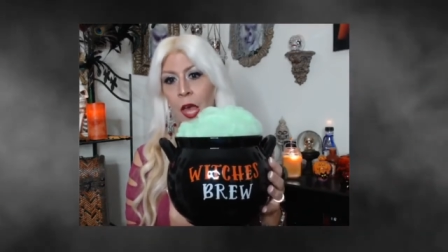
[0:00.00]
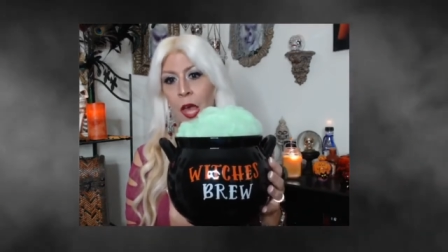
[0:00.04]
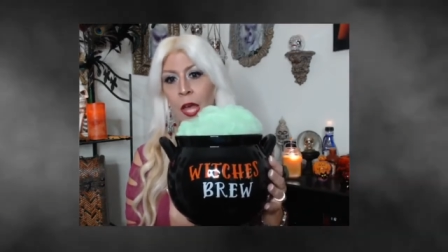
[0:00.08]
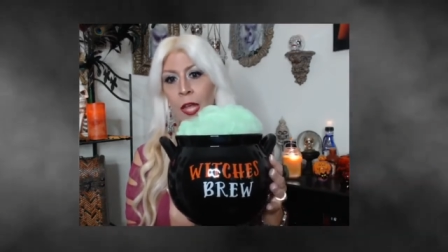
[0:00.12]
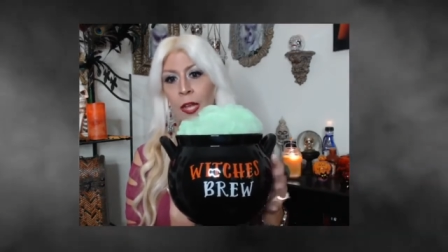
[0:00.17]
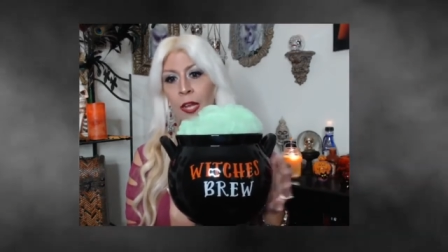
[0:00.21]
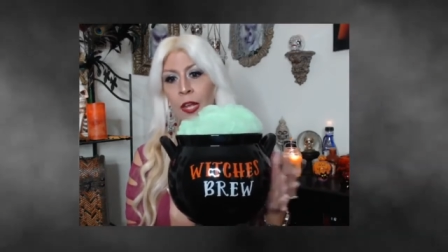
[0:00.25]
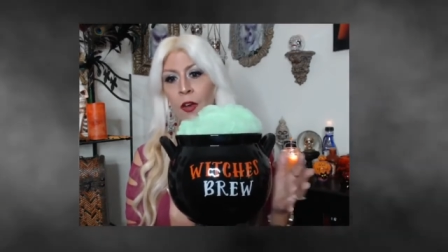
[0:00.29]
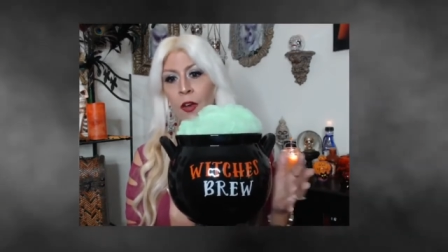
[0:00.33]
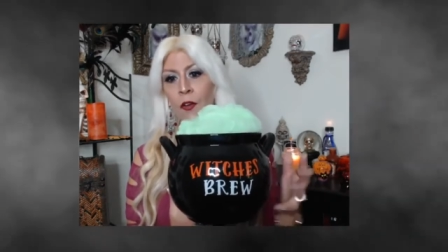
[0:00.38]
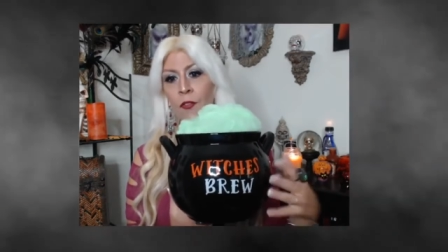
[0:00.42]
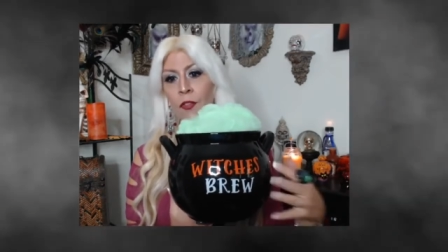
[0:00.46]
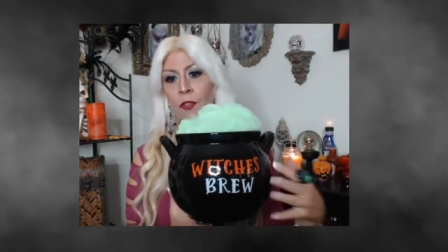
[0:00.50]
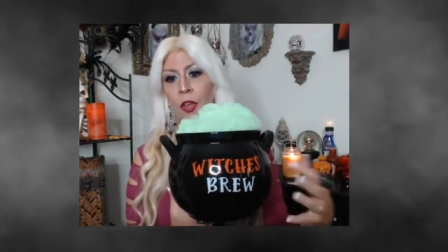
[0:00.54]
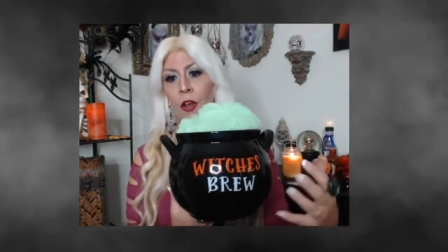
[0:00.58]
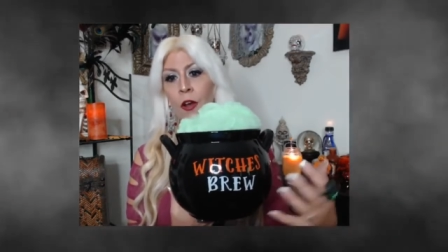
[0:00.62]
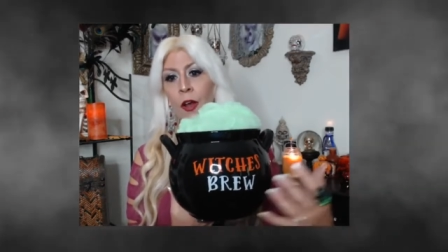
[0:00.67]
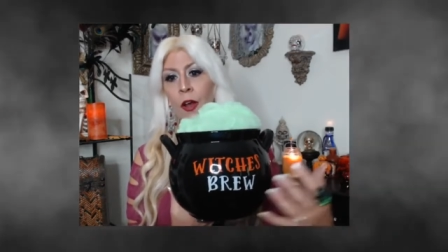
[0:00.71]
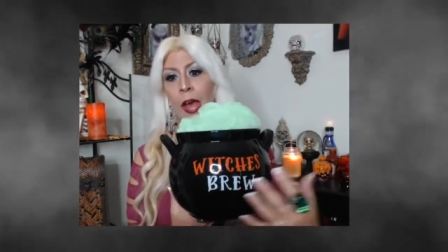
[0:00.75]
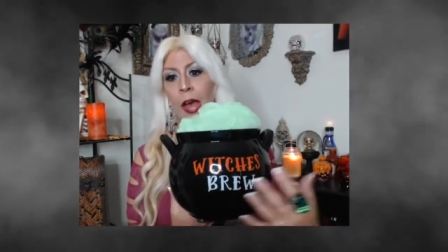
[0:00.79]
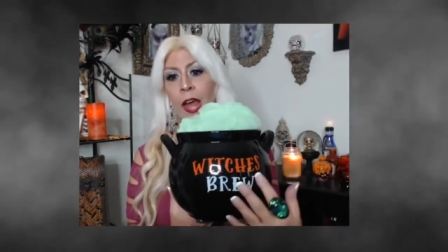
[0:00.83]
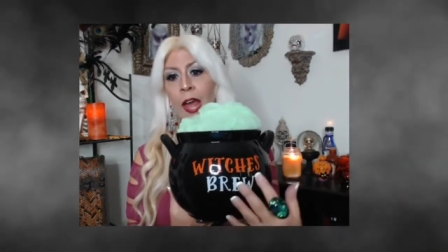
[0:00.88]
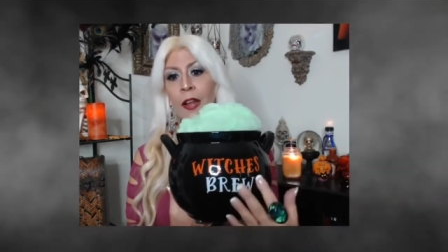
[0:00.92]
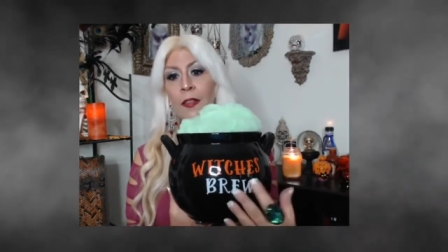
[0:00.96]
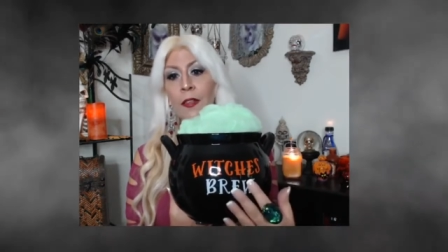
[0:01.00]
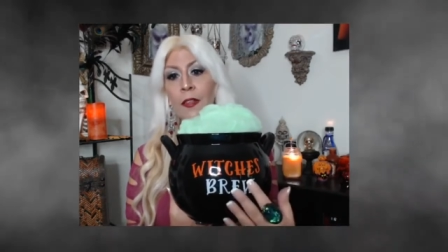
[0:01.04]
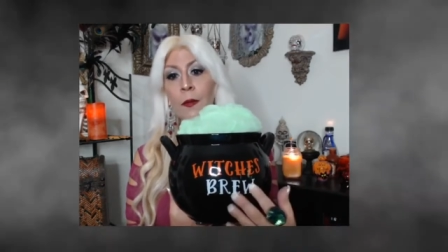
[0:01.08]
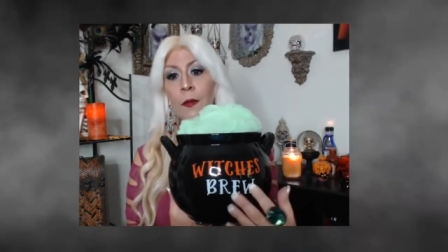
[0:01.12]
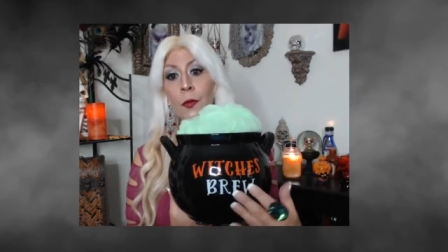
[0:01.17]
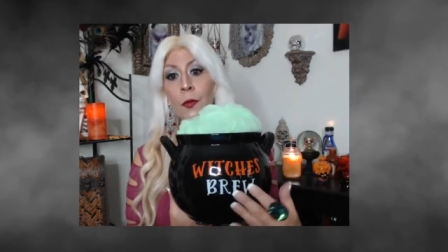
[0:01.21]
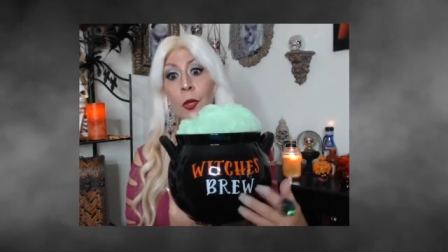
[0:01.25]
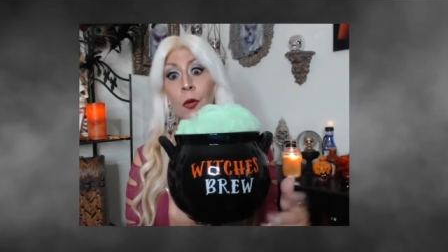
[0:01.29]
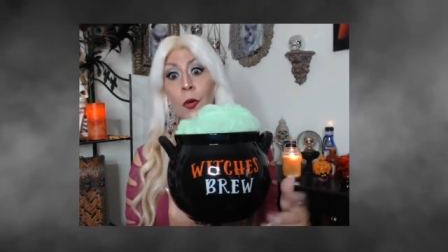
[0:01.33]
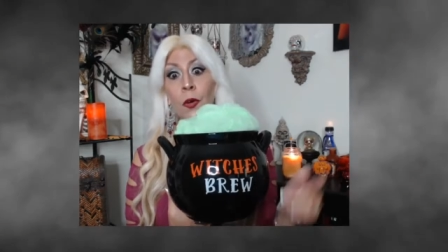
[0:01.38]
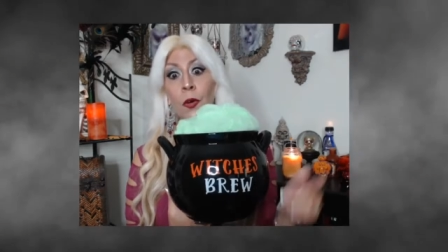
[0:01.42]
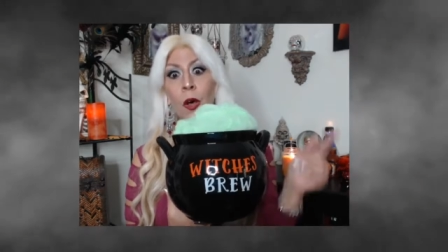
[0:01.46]
Now, if they're out of them,
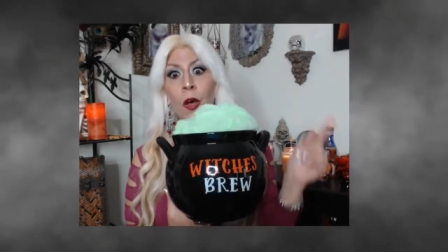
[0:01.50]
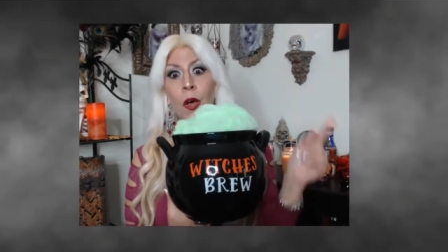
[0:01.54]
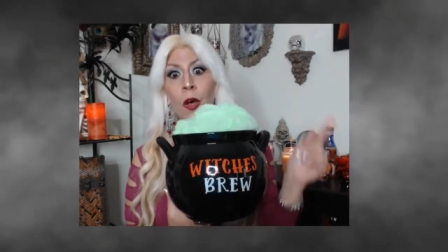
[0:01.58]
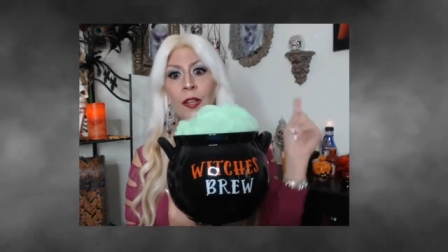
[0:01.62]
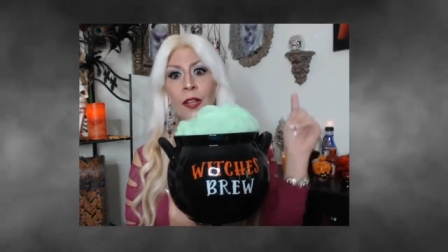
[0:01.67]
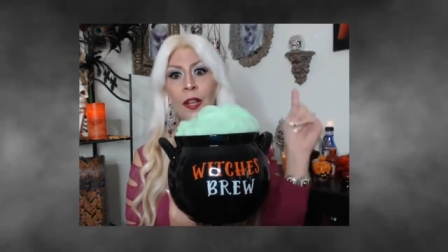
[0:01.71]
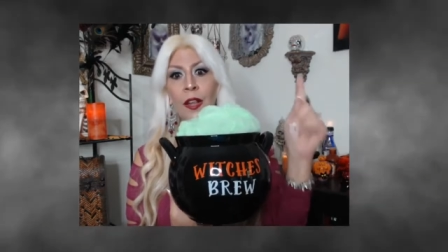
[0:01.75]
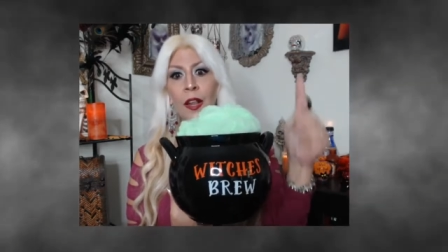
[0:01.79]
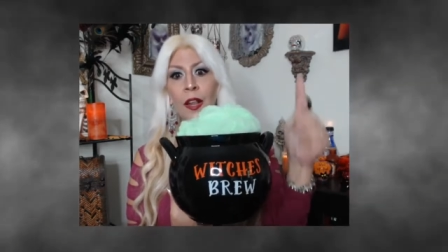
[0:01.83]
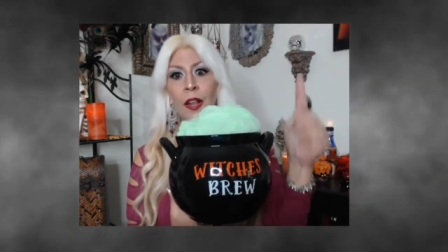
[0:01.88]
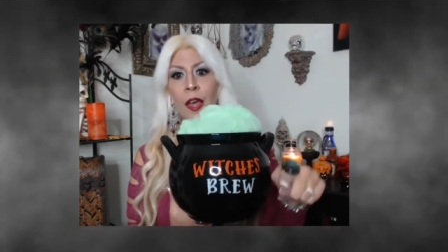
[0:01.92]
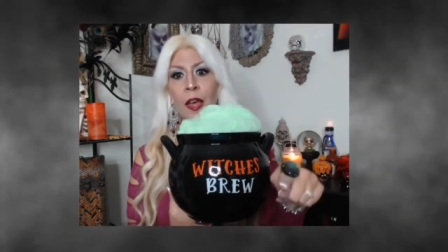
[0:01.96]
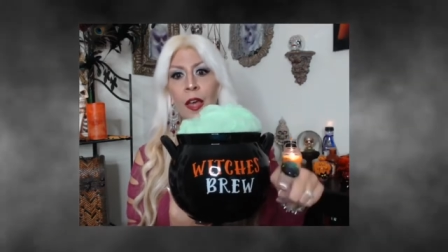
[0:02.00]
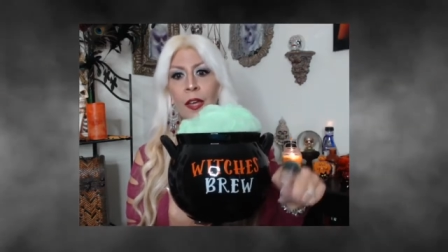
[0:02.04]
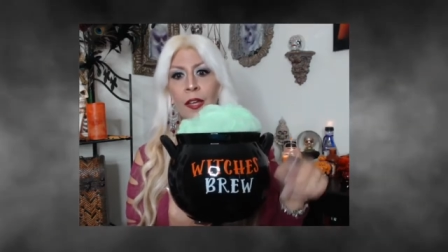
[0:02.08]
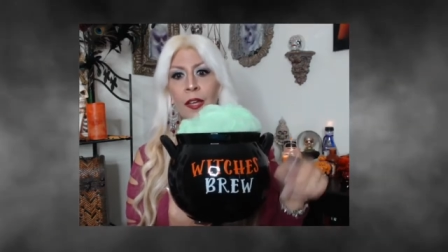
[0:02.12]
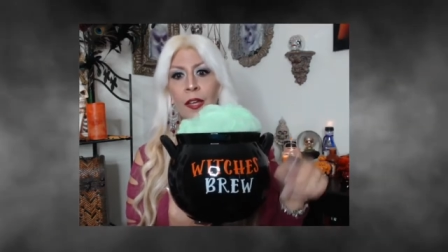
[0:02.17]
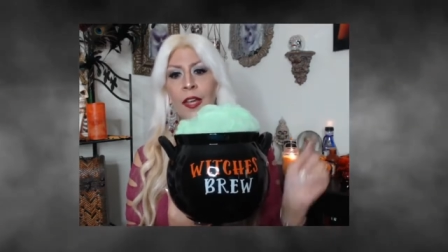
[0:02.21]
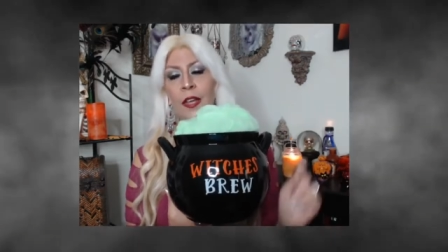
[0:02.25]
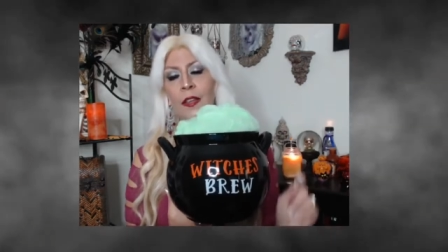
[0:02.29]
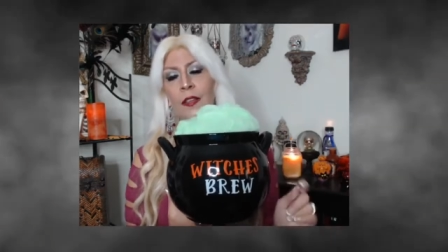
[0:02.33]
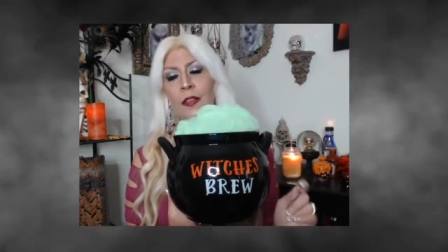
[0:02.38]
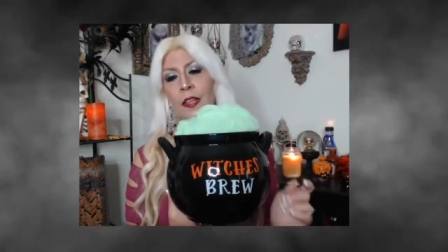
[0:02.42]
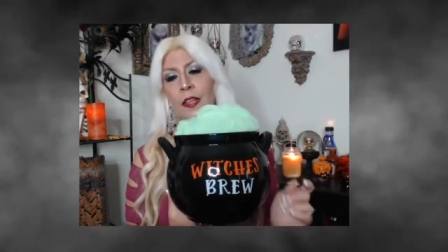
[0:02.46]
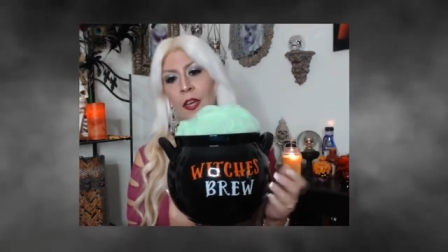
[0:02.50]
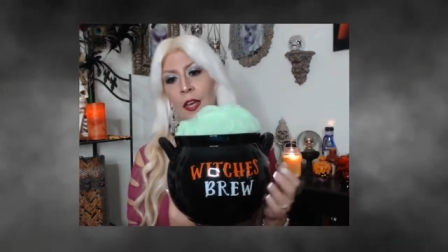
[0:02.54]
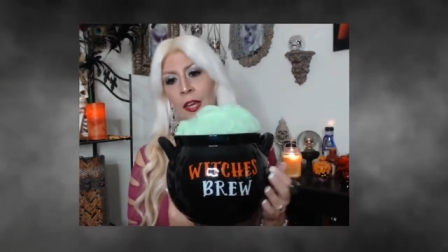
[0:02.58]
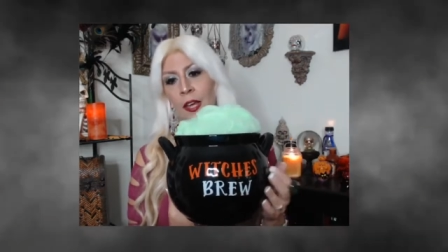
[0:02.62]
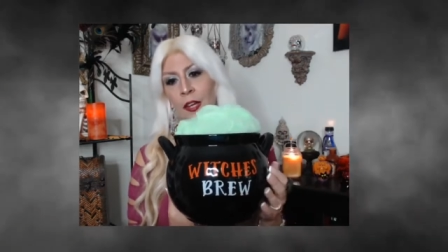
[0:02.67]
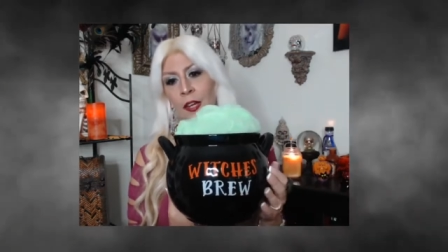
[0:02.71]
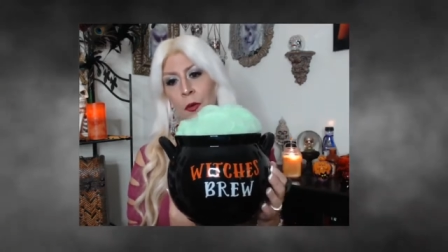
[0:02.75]
look online at the at